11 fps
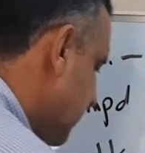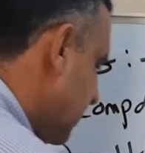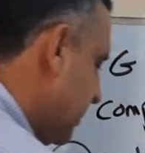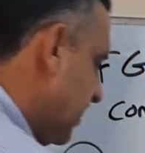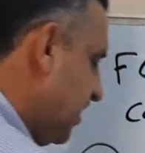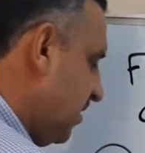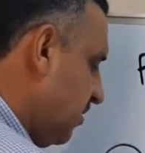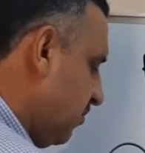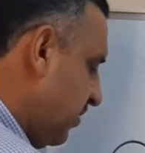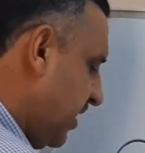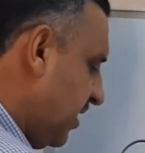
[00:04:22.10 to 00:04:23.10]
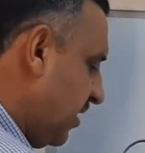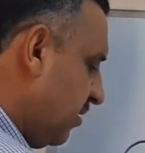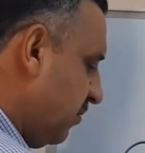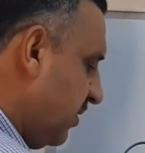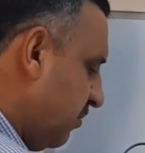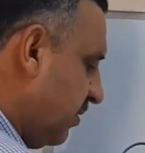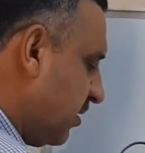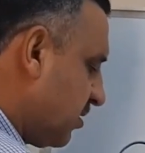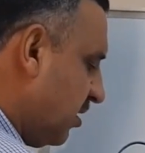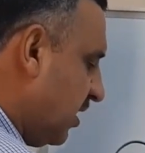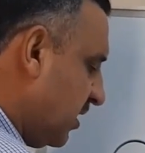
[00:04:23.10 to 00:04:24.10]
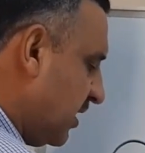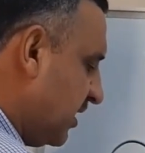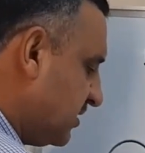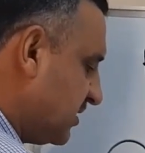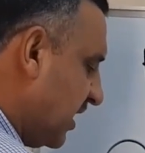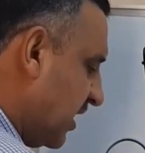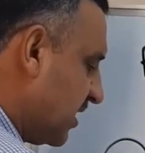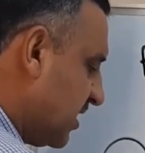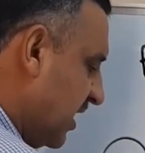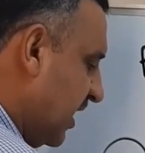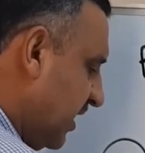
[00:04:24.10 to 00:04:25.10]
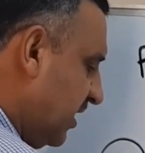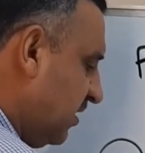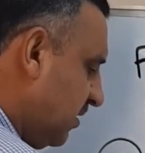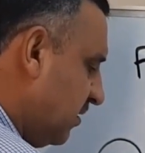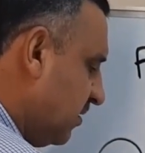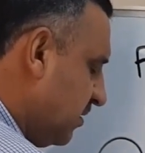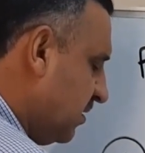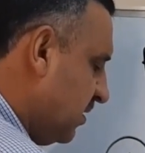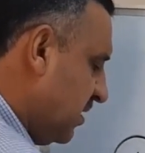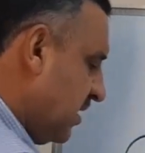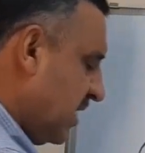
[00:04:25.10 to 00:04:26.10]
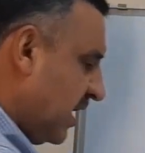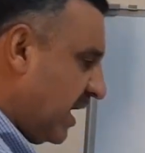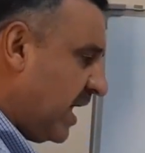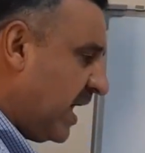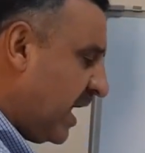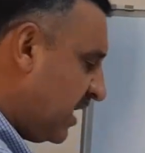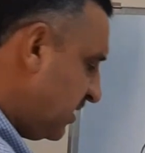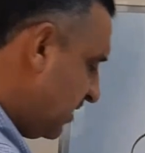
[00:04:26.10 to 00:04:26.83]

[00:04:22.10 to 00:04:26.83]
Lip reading: then we will call this alkyne. And